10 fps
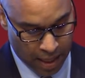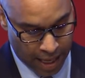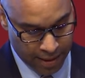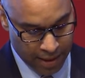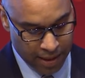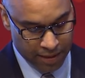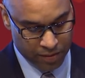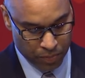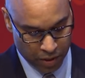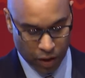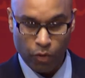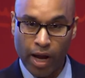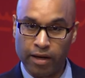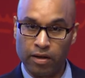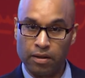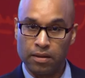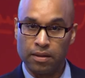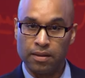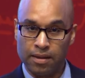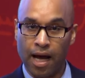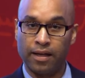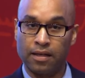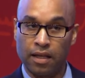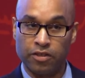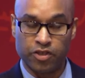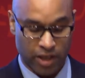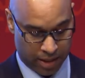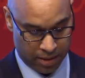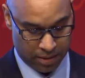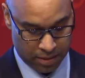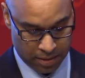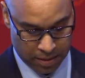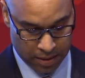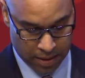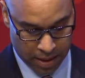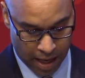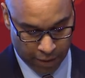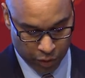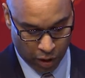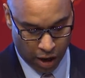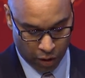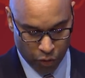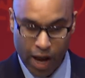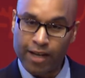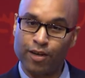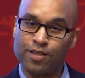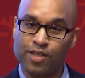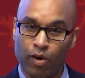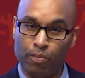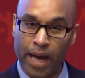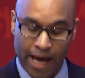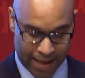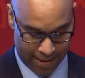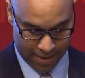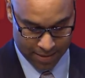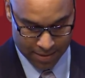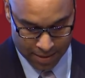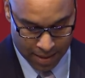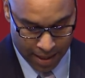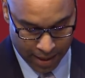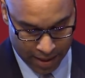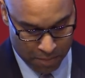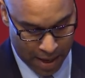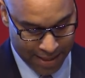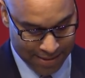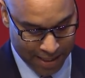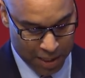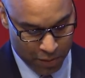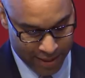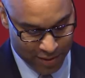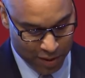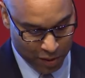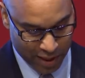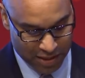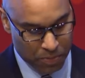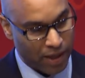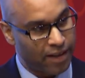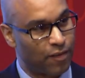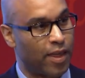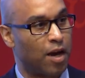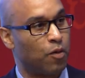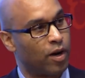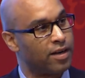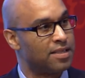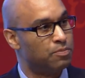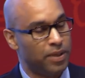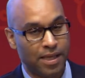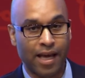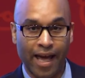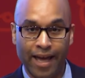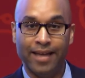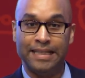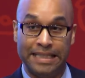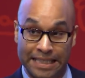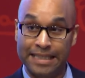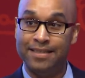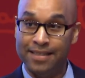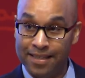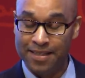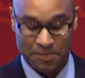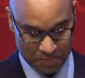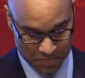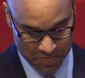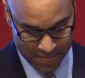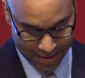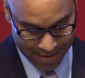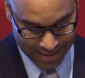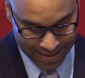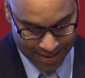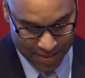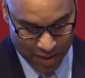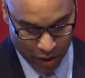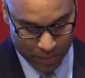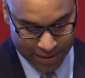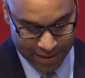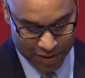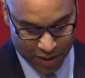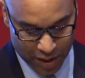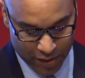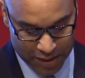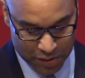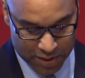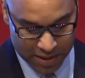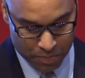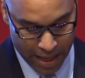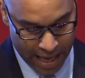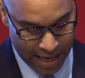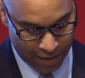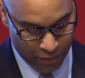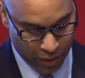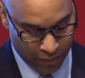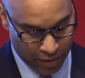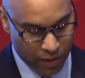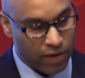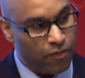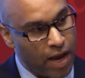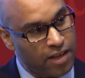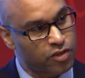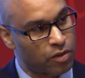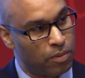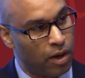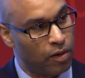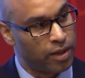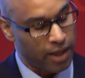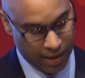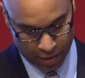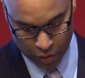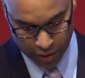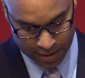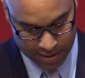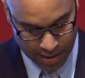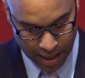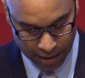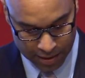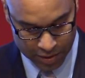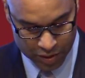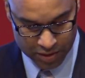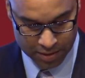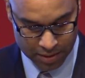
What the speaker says: I needed to be a writer, not a cliche. After all, writers are bad. And in my slanguage, the correct spelling of that word is B-A-D-D. The Urban Dictionary uses bad for the very fashionable and or the stylish.